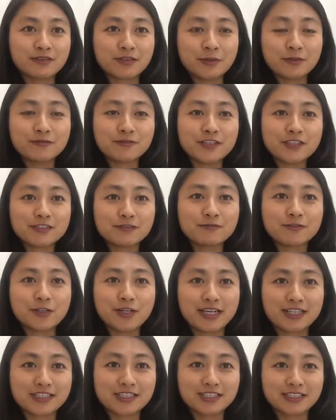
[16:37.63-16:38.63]
First of all,
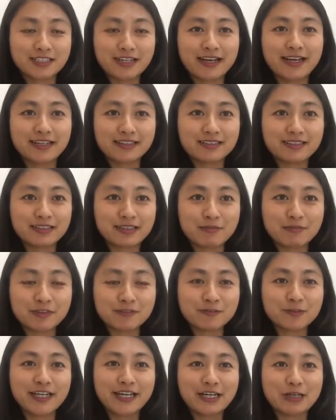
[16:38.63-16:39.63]
actually,
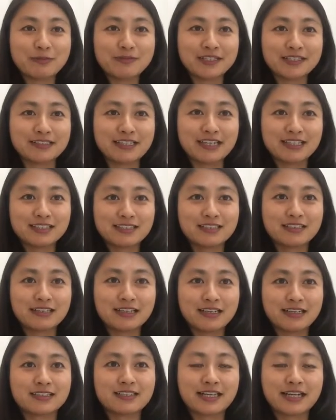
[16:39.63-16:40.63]
before helping,
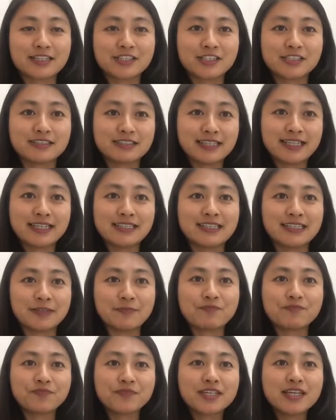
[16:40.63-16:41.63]
that's actually
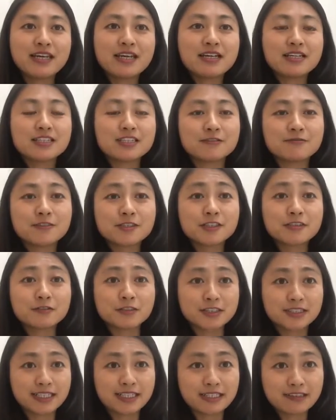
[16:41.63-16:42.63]
telling. So first of
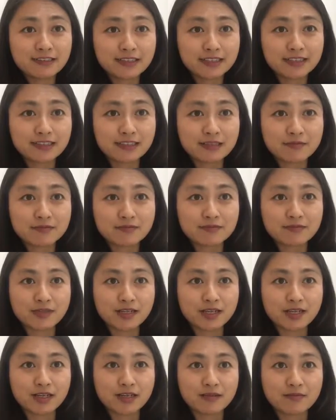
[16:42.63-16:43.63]
all, telling
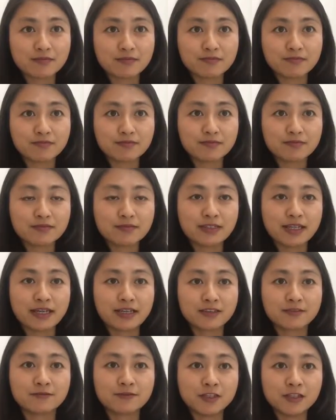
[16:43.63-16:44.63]
them
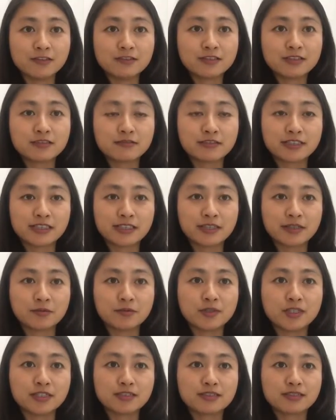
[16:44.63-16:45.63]
like voluntarily
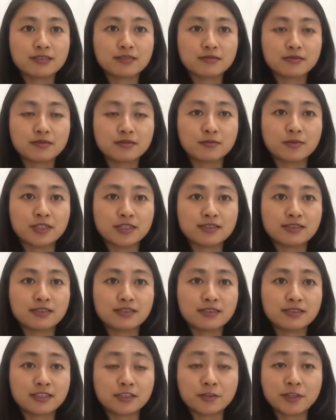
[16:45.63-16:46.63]
what's
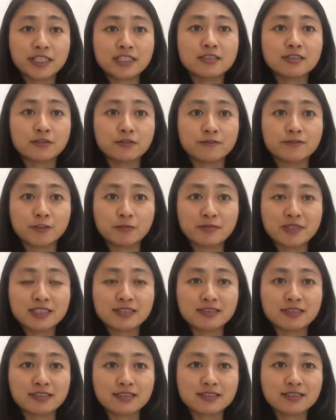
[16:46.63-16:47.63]
the situation of your
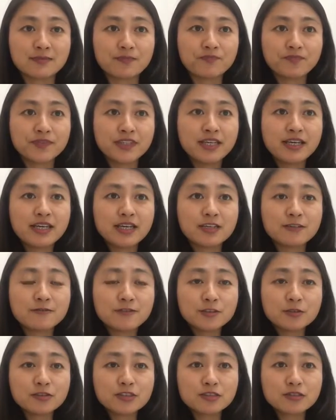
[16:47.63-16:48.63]
business.
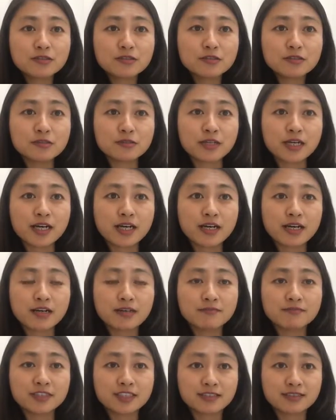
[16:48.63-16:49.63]
If you do
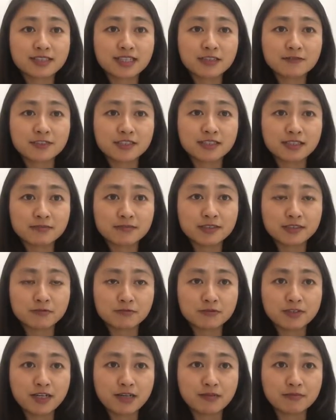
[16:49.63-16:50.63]
discover
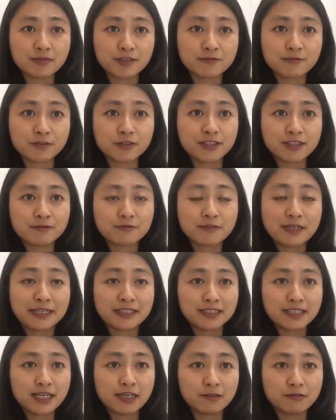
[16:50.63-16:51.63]
something wrong before they
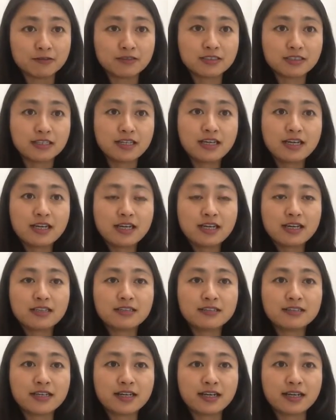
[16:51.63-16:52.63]
find out,
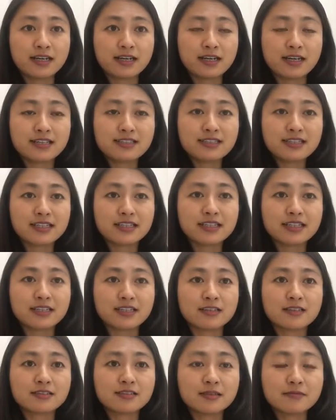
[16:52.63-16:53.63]
yeah, I think
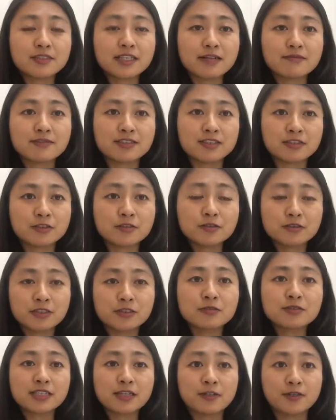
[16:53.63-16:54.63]
sometimes you
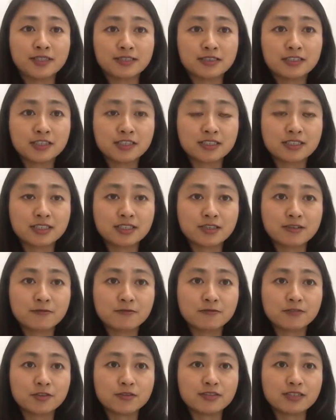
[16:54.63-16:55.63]
use our
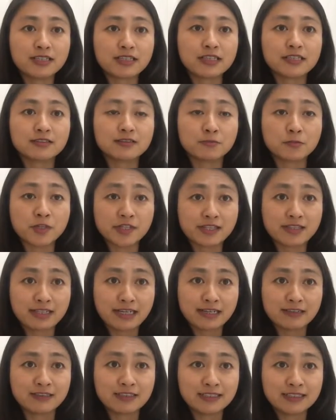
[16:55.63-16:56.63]
initiative. You think it's worth
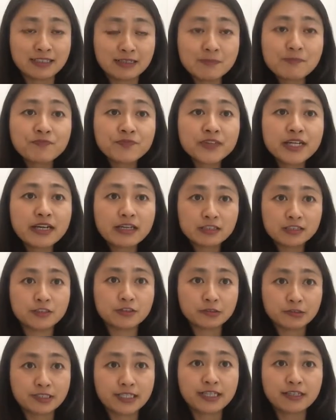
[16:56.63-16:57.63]
telling them,
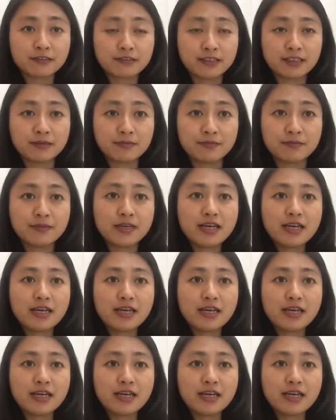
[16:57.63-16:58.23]
do tell them